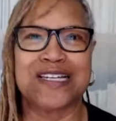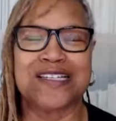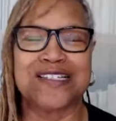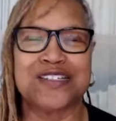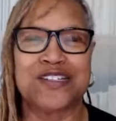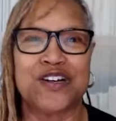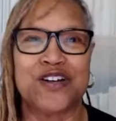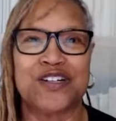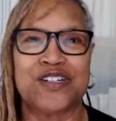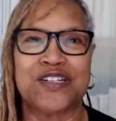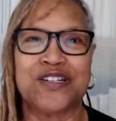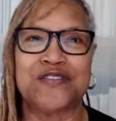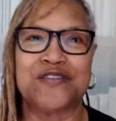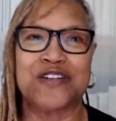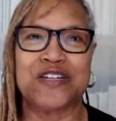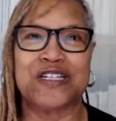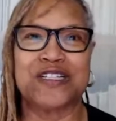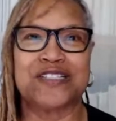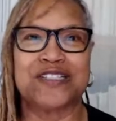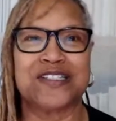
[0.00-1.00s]
Is there a
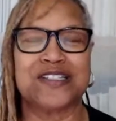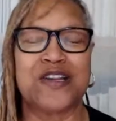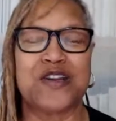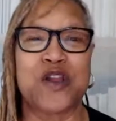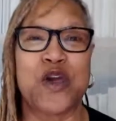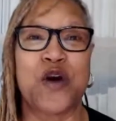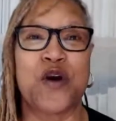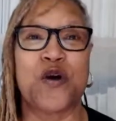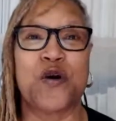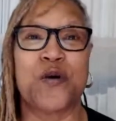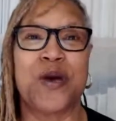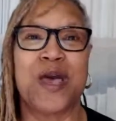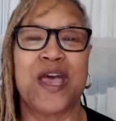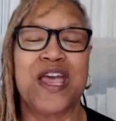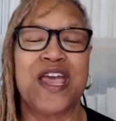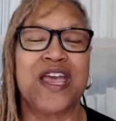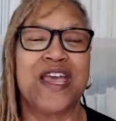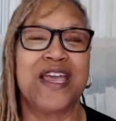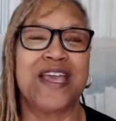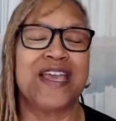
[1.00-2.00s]
difference?
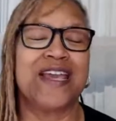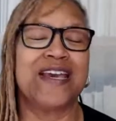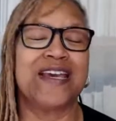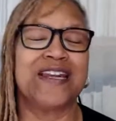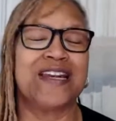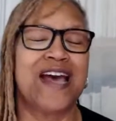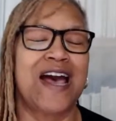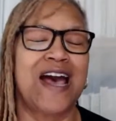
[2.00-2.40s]
And